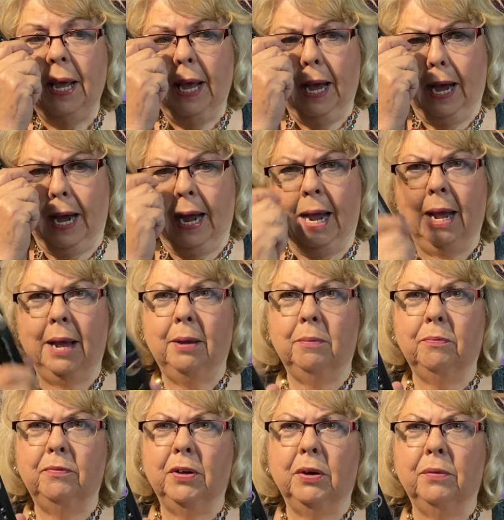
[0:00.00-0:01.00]
I
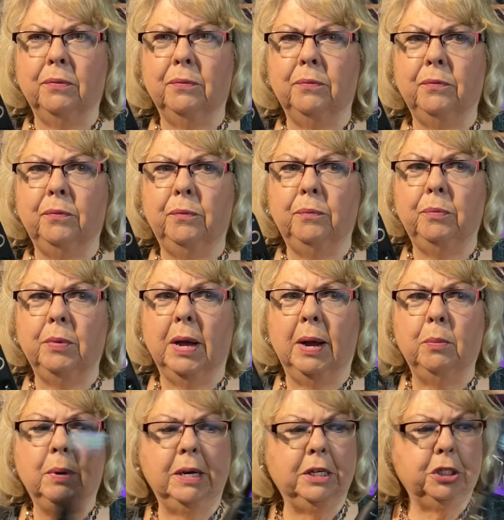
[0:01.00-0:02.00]
felt I
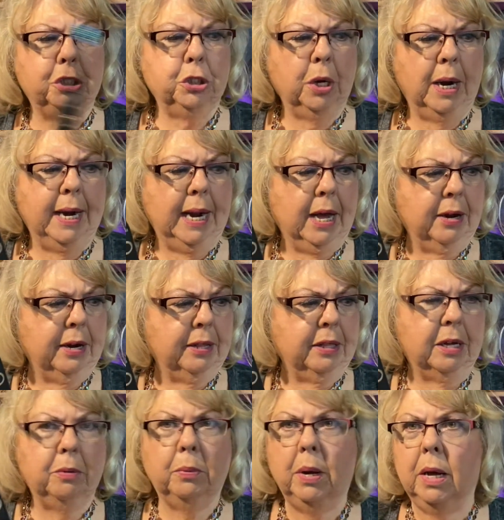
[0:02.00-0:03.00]
wanted to try it out. I
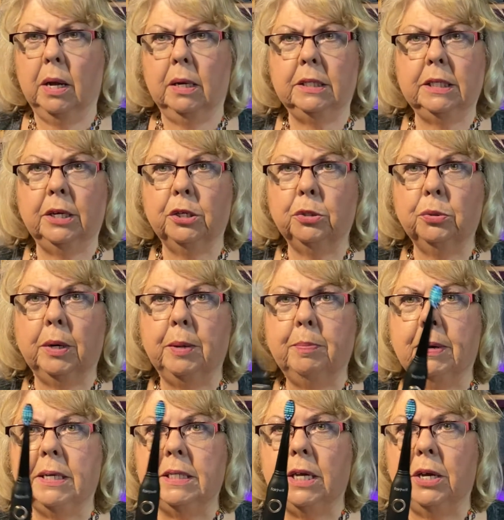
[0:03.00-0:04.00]
thought, well, it's under 20
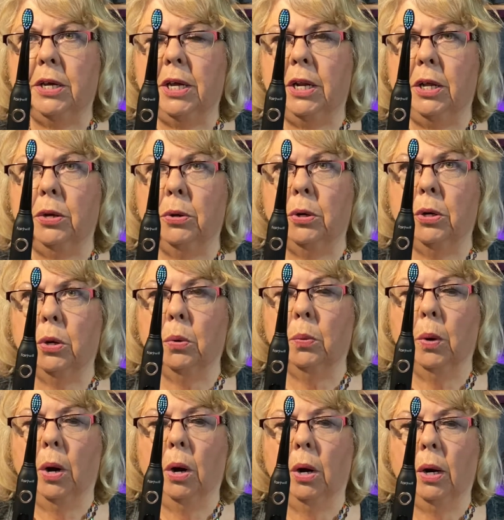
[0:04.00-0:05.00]
bucks. How can you go
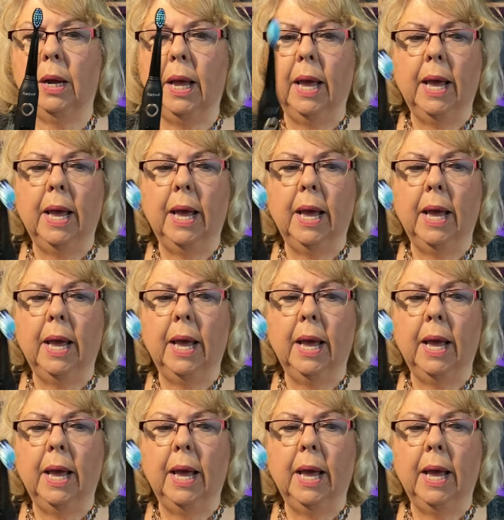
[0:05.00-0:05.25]
wrong?